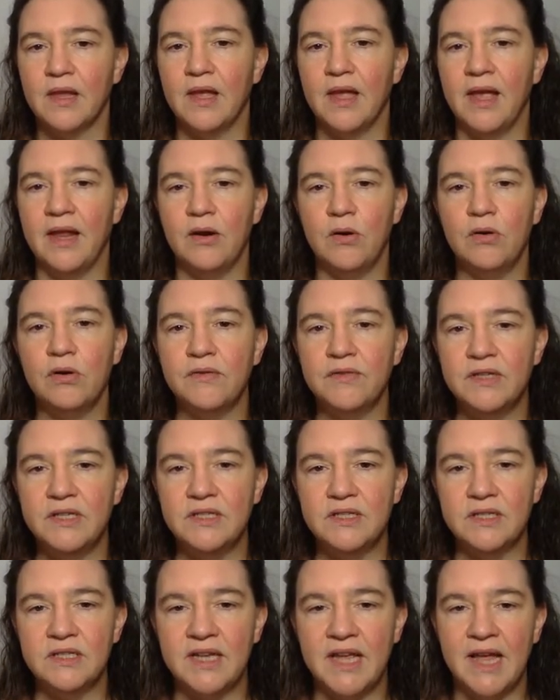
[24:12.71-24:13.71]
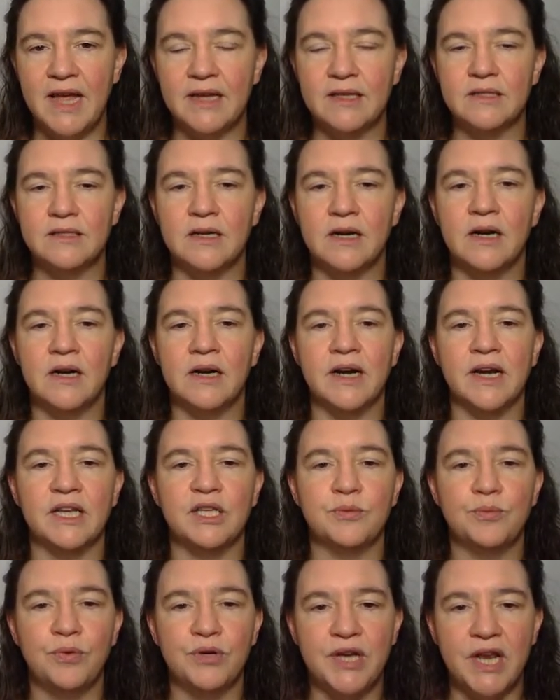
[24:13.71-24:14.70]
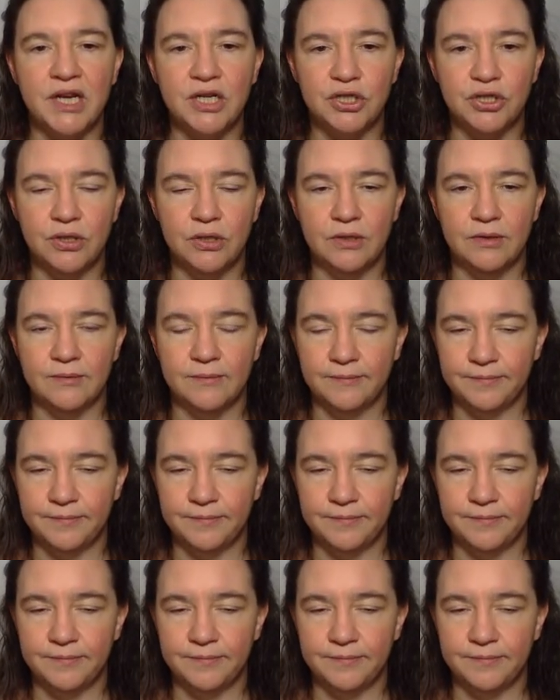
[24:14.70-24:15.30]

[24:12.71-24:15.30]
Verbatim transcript: And all of these attacks are exponential.